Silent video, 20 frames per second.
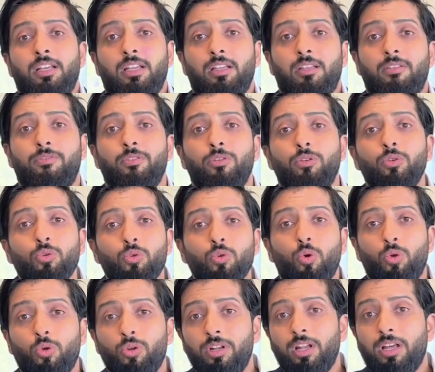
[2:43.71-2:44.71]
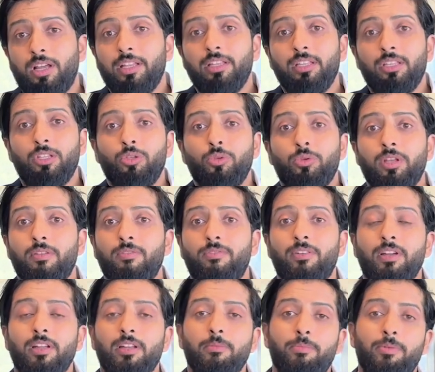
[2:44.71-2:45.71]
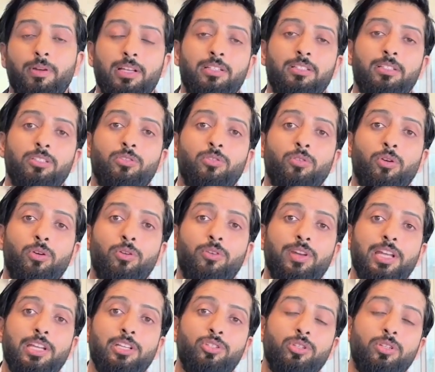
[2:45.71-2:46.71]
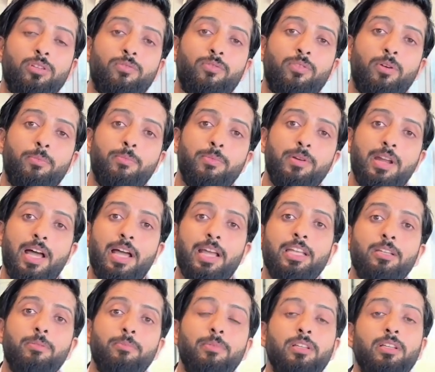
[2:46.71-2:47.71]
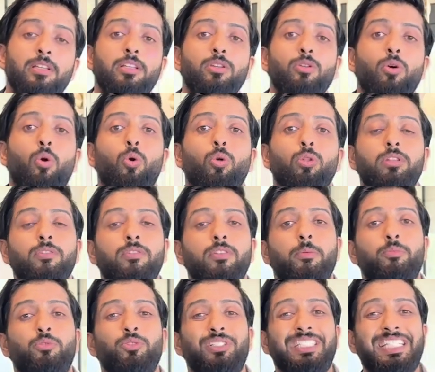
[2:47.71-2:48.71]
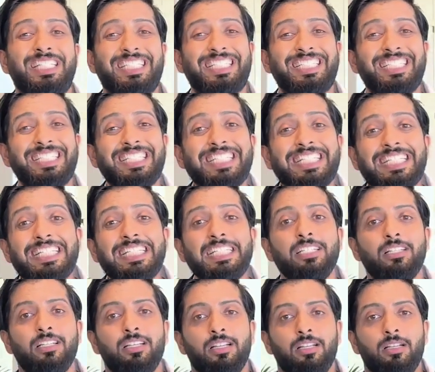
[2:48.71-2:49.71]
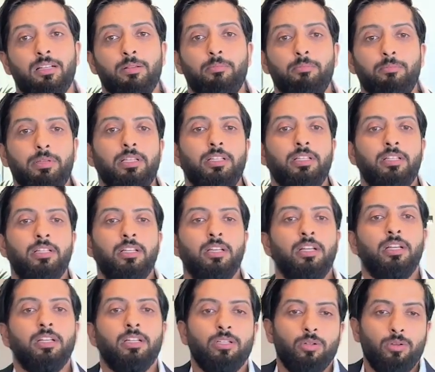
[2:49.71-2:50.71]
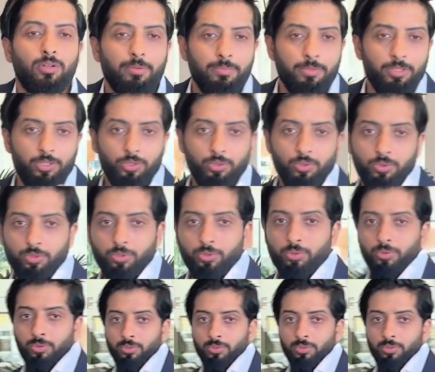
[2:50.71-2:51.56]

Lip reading: if you look online, you can find prices ranging from 9 million all the way up to 16 million. Now let me show you